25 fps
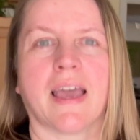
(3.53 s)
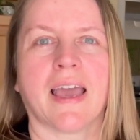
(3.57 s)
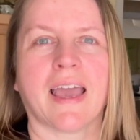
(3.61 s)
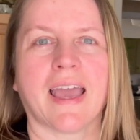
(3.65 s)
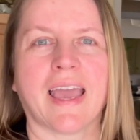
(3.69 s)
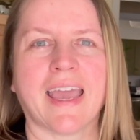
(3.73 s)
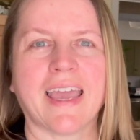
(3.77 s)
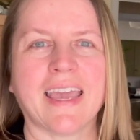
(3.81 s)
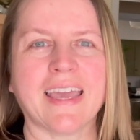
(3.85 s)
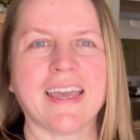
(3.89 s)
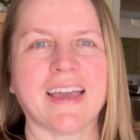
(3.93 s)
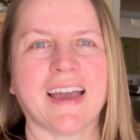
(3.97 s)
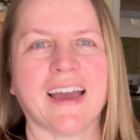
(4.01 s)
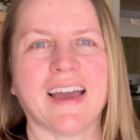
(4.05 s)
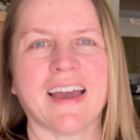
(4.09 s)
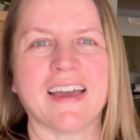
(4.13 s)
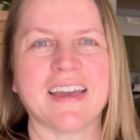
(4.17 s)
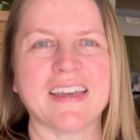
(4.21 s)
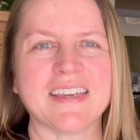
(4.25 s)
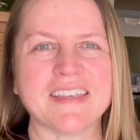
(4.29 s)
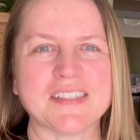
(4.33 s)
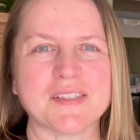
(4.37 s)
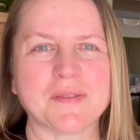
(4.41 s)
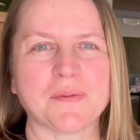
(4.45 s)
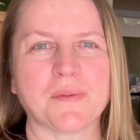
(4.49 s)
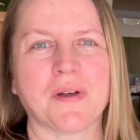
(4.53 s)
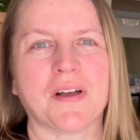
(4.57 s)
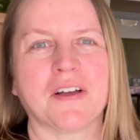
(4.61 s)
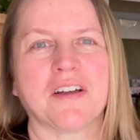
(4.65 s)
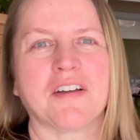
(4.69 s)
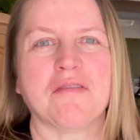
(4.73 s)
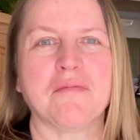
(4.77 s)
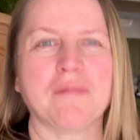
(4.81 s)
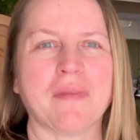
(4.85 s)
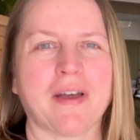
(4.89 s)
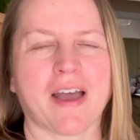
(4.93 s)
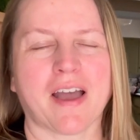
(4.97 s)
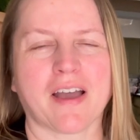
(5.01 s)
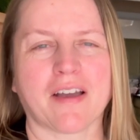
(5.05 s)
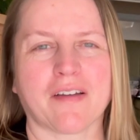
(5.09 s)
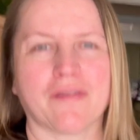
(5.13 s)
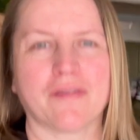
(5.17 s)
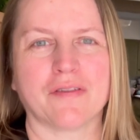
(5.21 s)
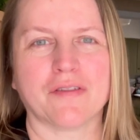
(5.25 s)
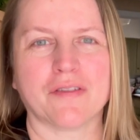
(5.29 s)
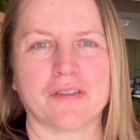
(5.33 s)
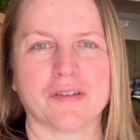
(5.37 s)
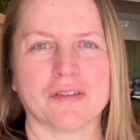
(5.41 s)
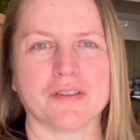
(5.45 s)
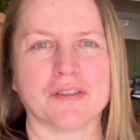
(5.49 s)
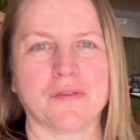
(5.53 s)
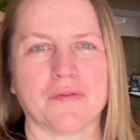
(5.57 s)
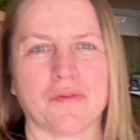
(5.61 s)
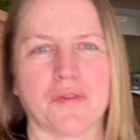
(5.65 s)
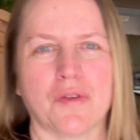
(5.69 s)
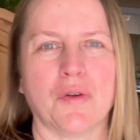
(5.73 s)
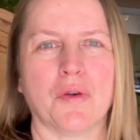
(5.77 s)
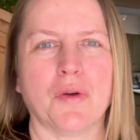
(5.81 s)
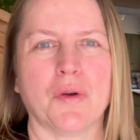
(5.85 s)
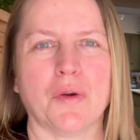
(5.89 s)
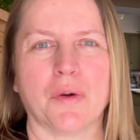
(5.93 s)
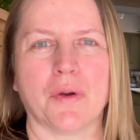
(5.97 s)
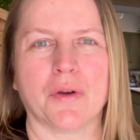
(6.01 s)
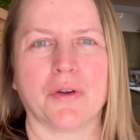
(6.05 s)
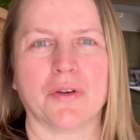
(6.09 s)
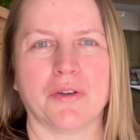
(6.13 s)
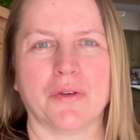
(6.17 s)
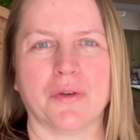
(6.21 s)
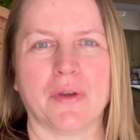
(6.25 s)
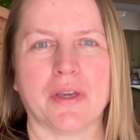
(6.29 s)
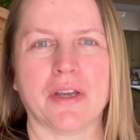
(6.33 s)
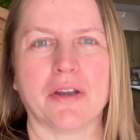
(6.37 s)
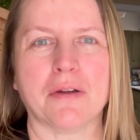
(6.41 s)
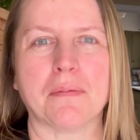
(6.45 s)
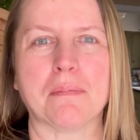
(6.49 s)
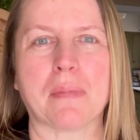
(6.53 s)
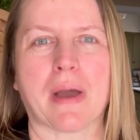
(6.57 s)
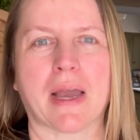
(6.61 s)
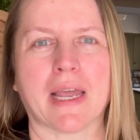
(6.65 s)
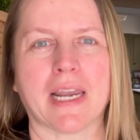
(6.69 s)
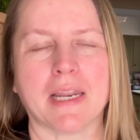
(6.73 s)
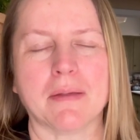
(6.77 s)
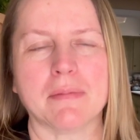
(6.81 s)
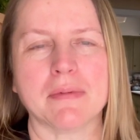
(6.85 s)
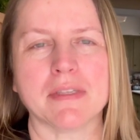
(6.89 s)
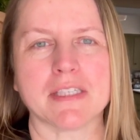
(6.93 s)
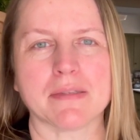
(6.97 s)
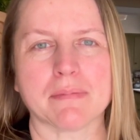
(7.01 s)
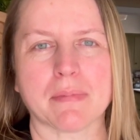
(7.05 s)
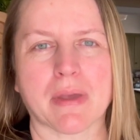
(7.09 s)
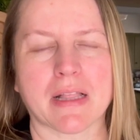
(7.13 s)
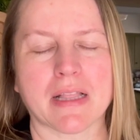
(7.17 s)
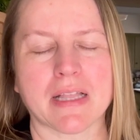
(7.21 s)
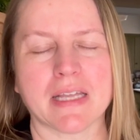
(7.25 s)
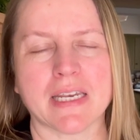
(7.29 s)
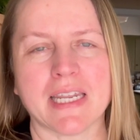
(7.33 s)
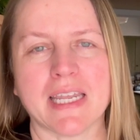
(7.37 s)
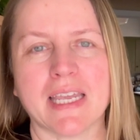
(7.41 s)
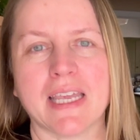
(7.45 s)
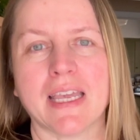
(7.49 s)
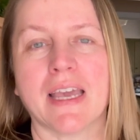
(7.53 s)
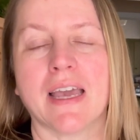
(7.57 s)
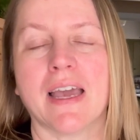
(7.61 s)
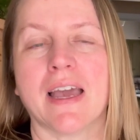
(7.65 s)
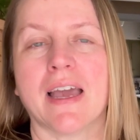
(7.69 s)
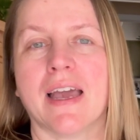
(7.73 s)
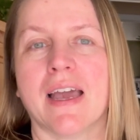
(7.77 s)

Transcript: Hey guys, welcome back. For those of you who are new here, my name is Melody,